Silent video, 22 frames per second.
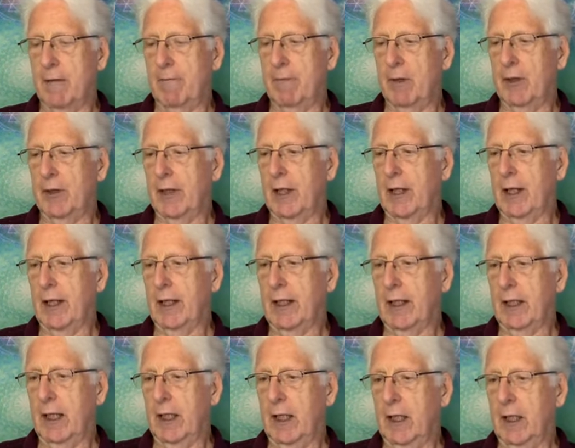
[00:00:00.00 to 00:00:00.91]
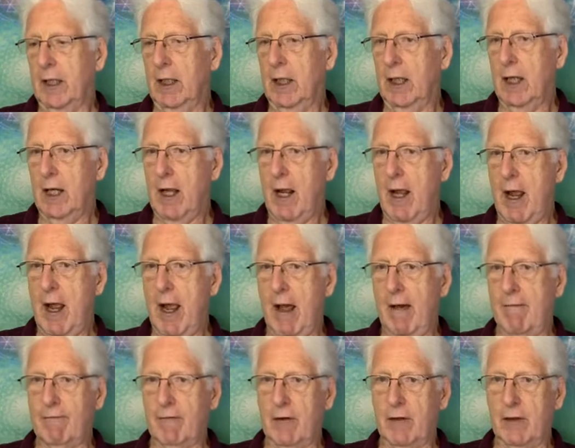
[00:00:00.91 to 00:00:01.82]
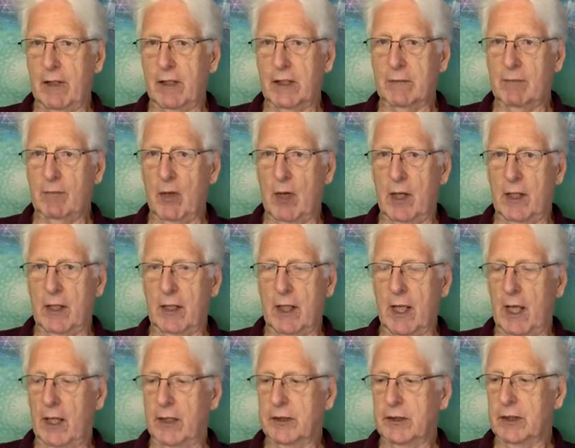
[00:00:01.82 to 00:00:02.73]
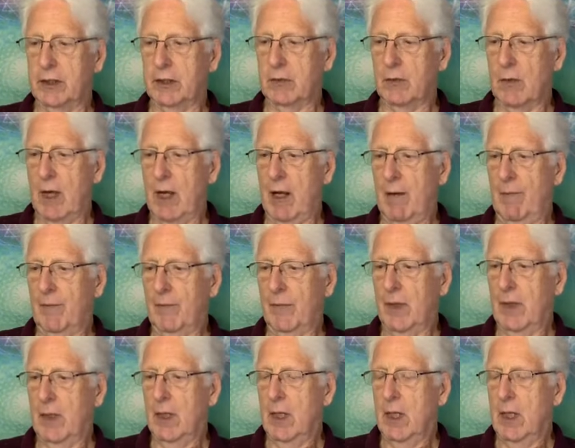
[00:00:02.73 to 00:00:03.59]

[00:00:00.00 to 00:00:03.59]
I'll put the link in after this broadcast as well.